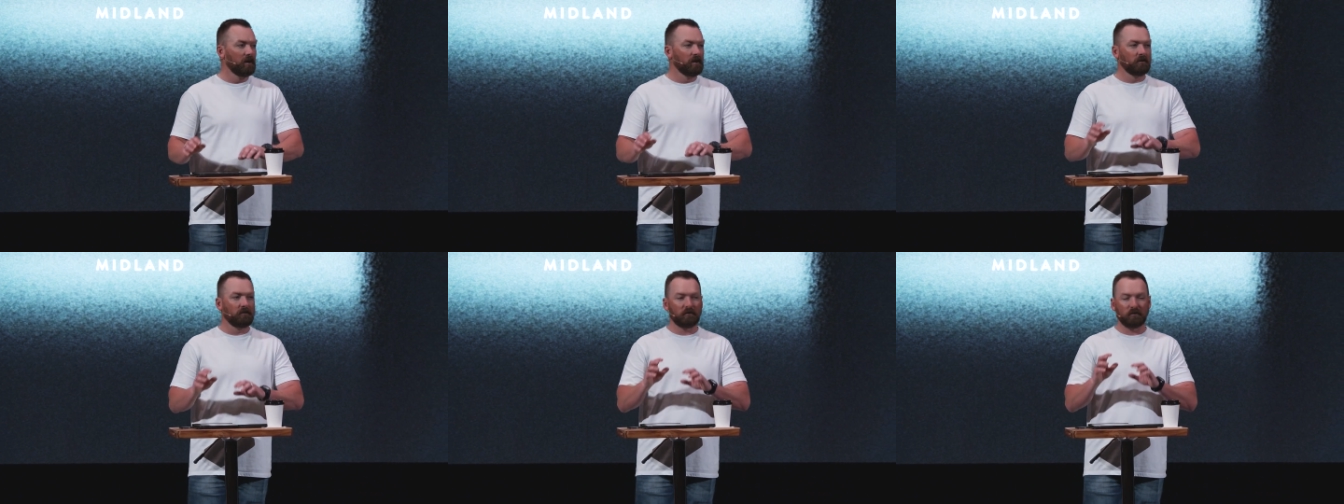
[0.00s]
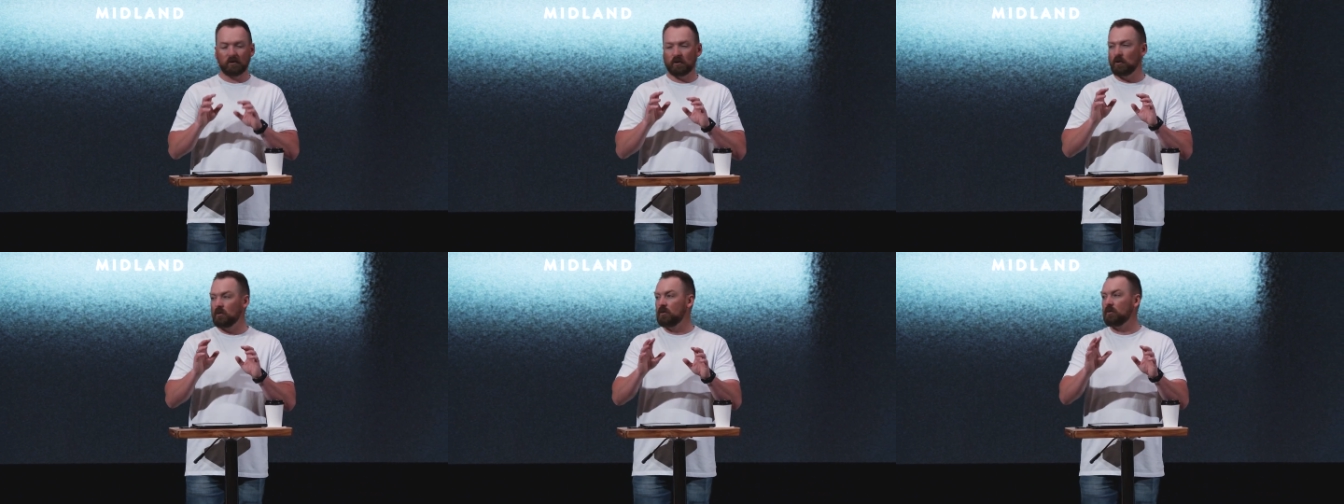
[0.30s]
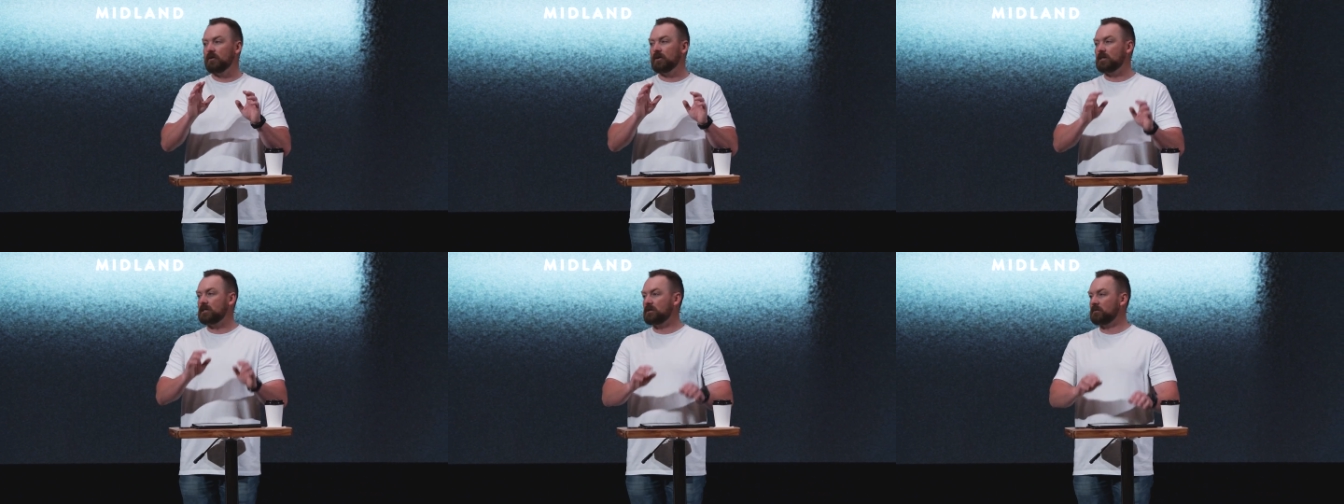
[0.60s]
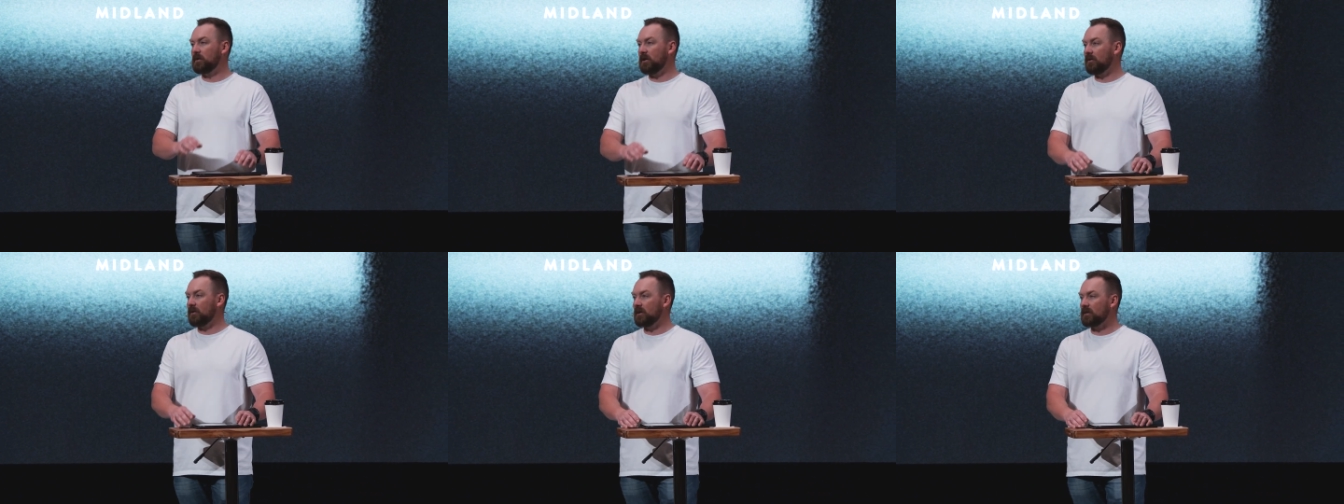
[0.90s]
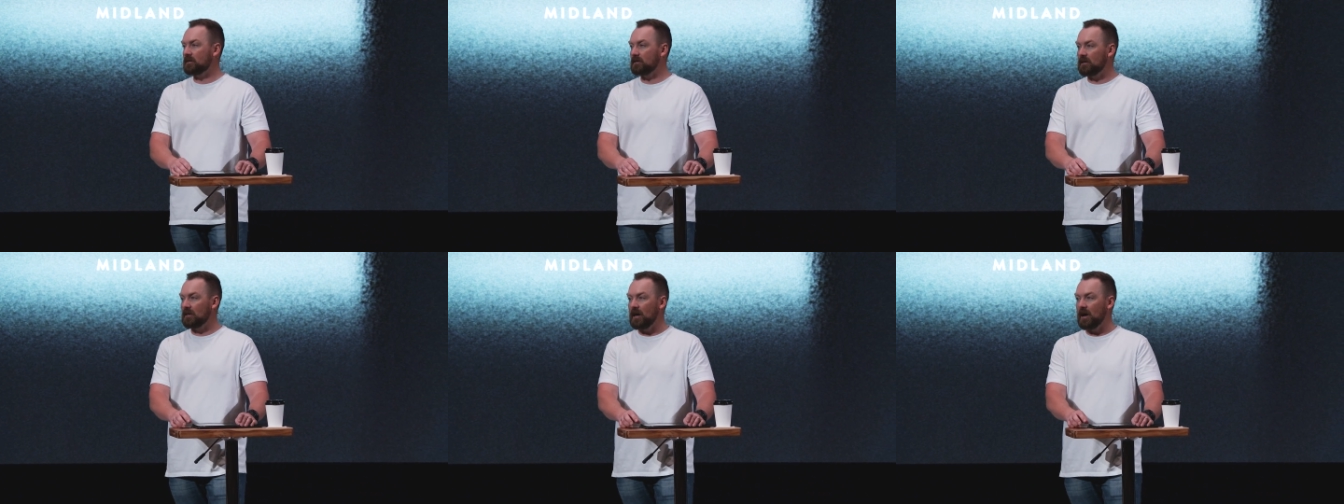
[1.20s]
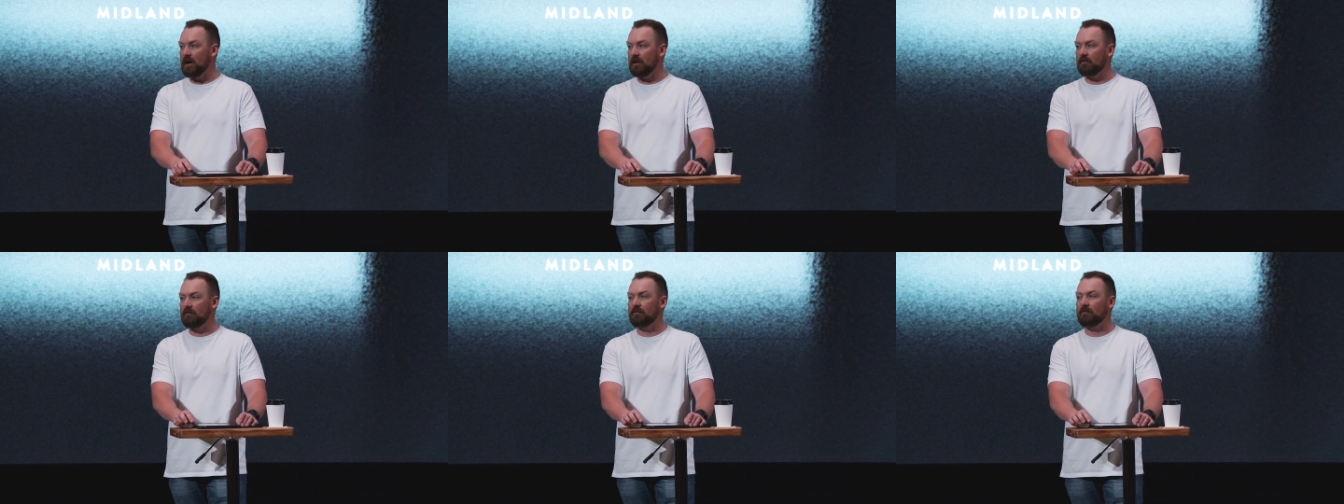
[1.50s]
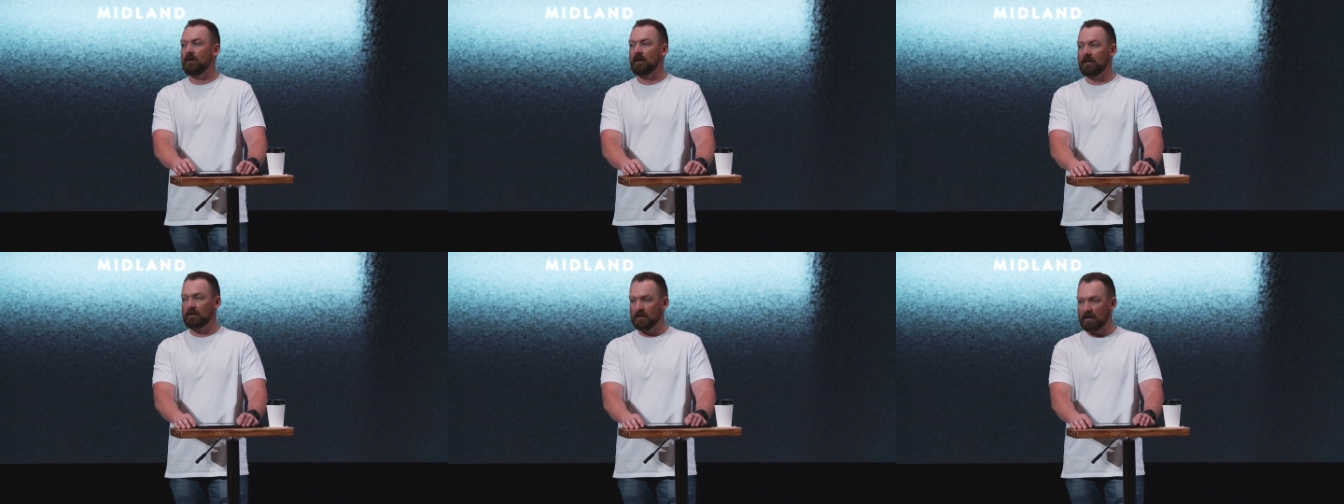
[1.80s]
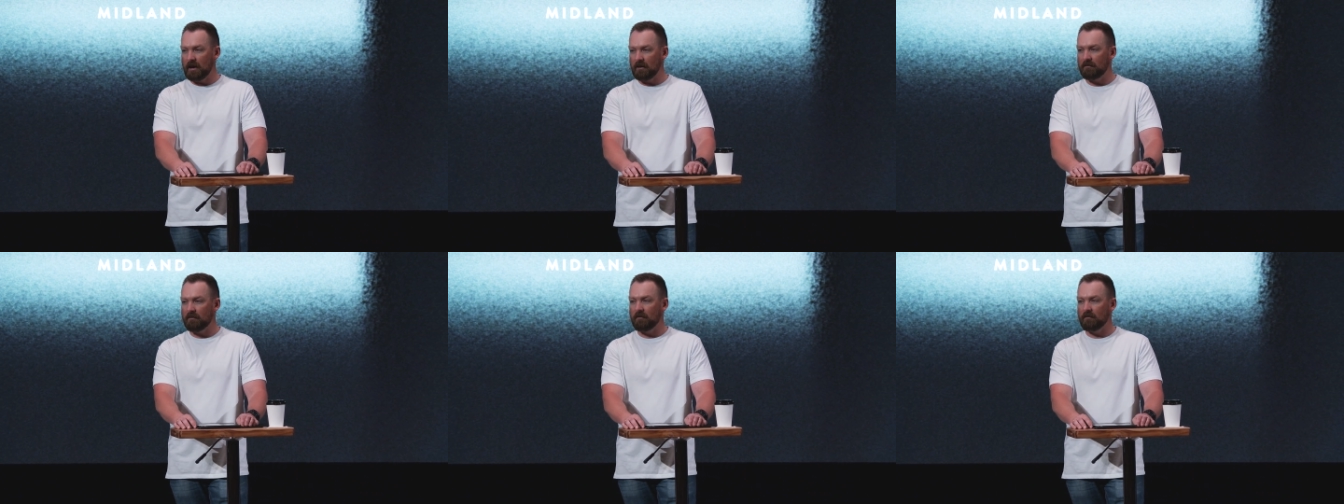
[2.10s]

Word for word: for you to experience life and life